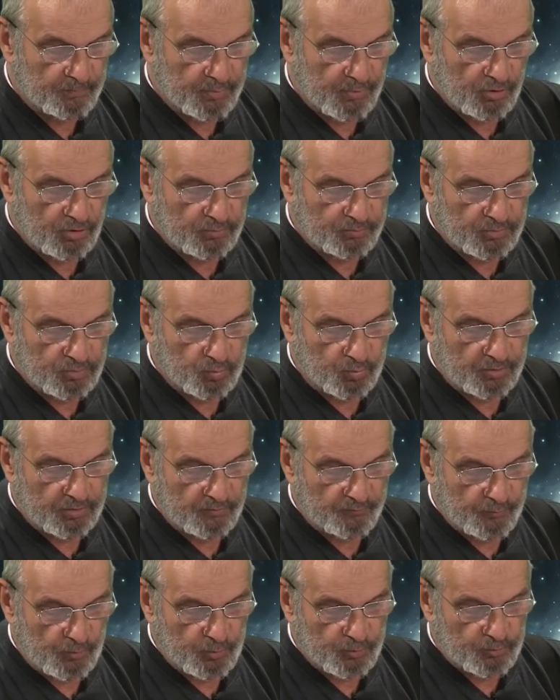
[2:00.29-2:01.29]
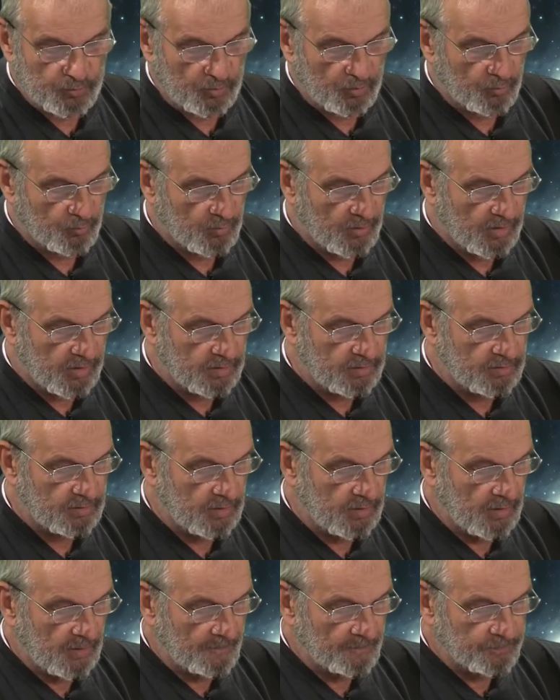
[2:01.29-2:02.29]
period between the first air raid
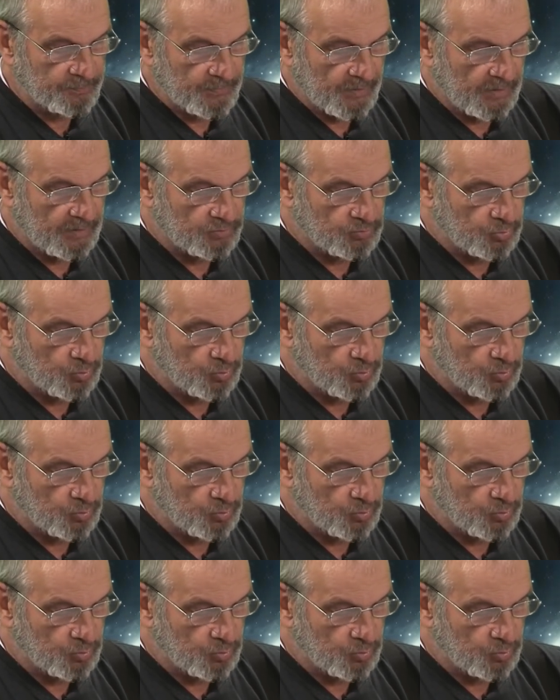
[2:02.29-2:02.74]
at